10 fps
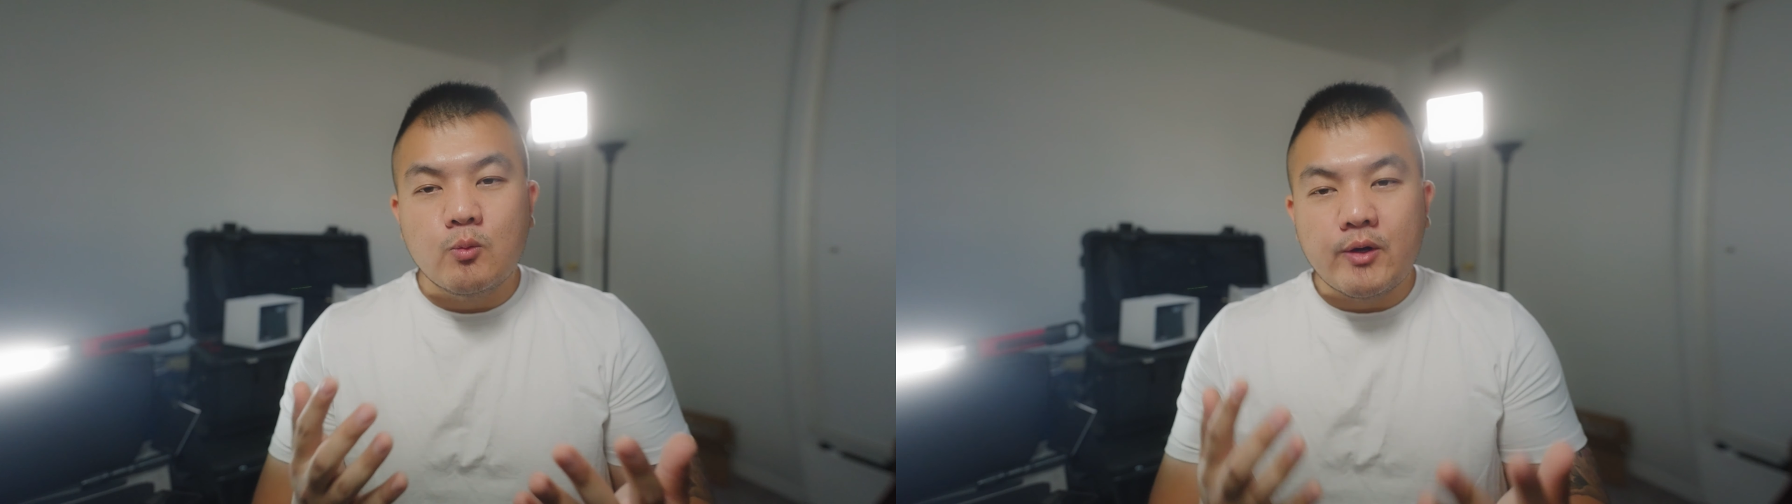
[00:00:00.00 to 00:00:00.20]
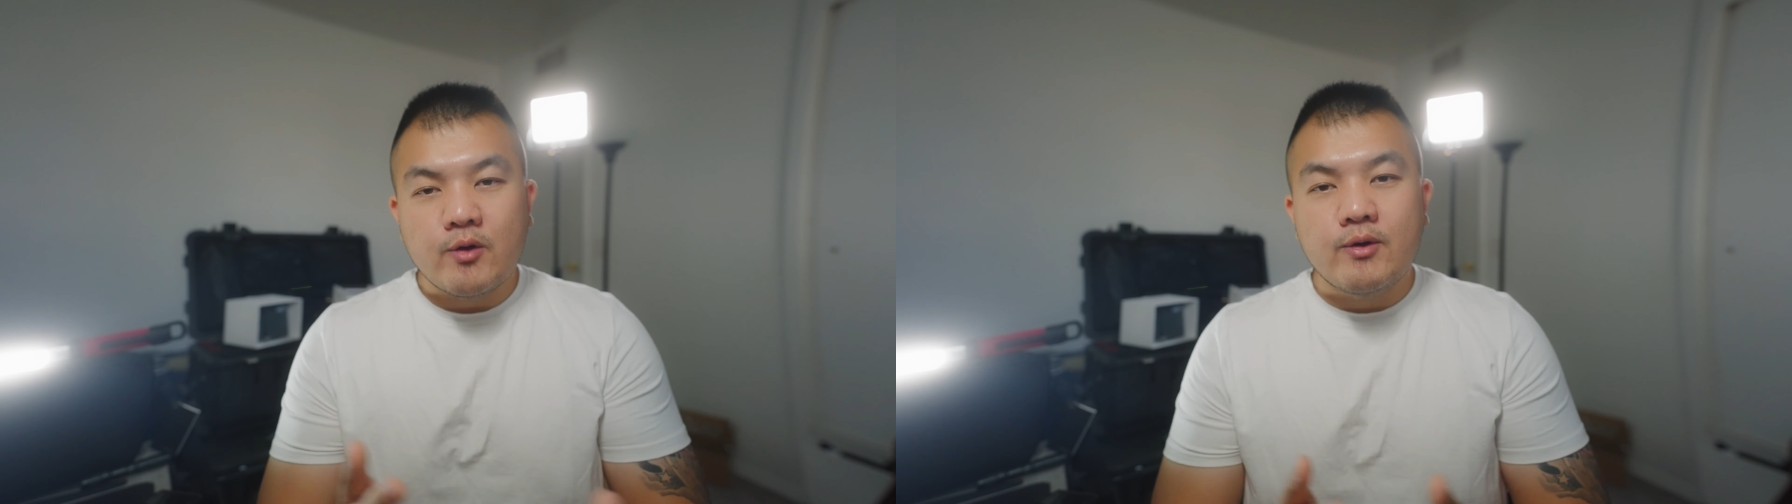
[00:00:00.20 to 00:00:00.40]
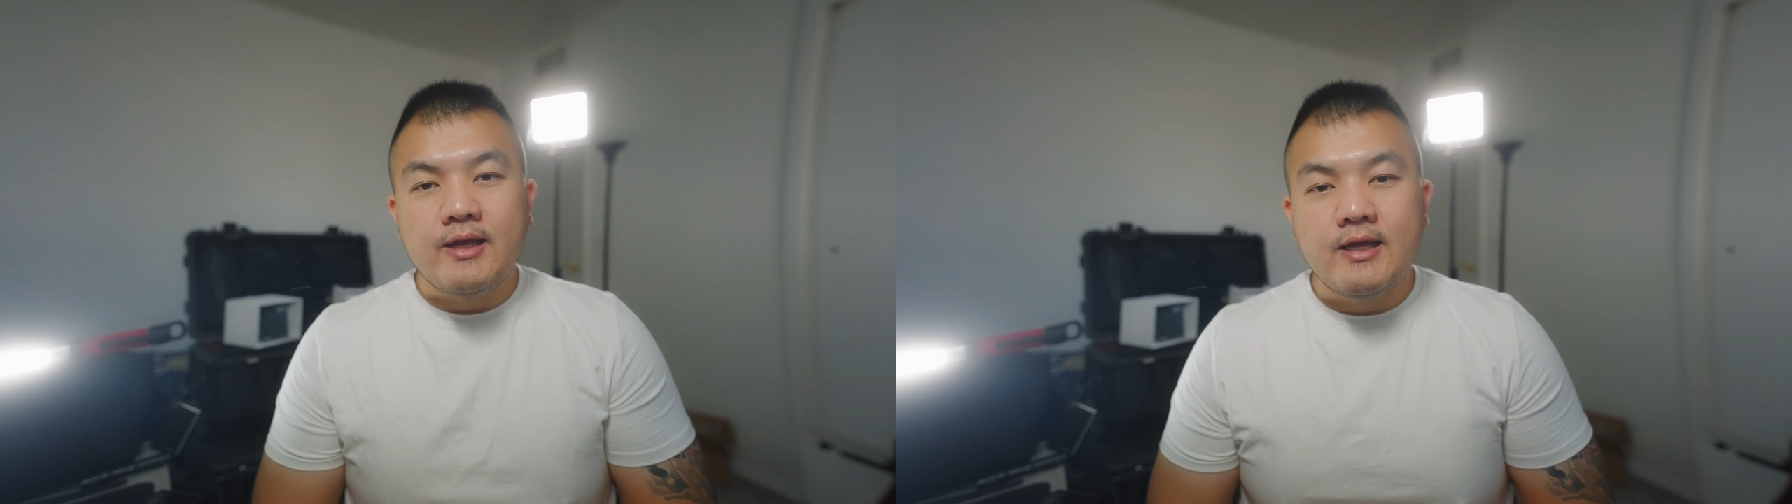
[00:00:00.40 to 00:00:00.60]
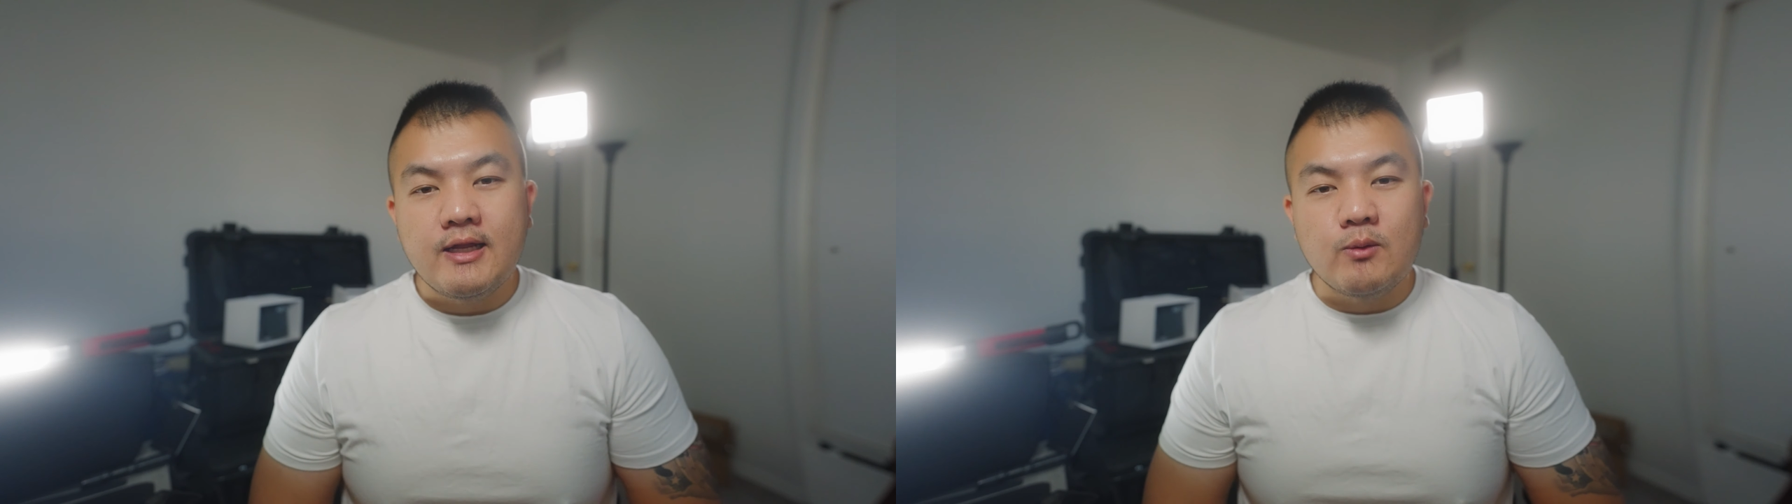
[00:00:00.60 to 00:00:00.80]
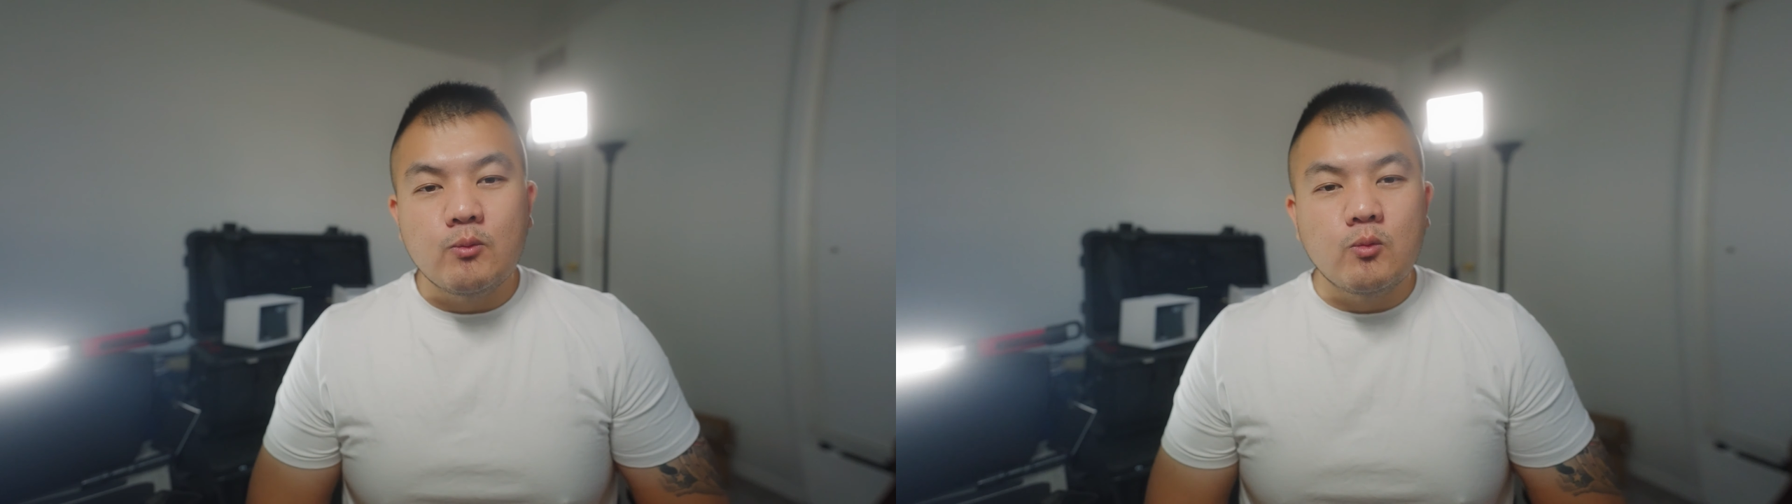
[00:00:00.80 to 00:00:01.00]
what your need
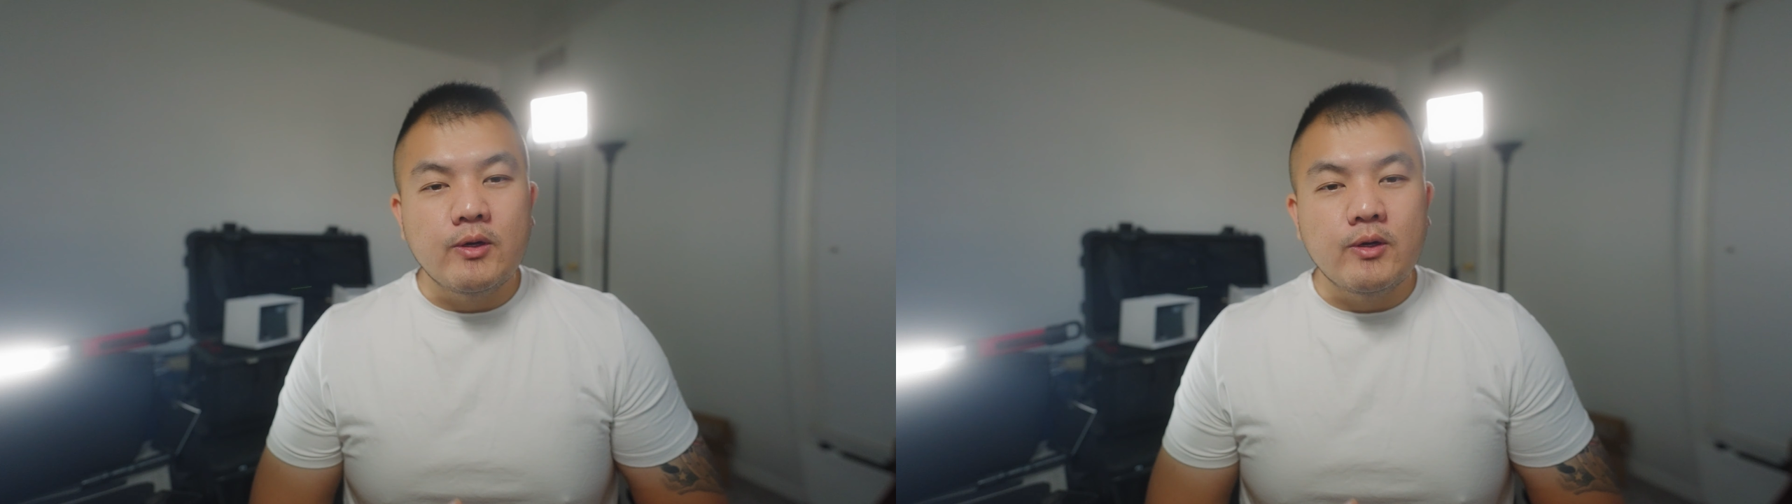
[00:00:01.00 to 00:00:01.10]
and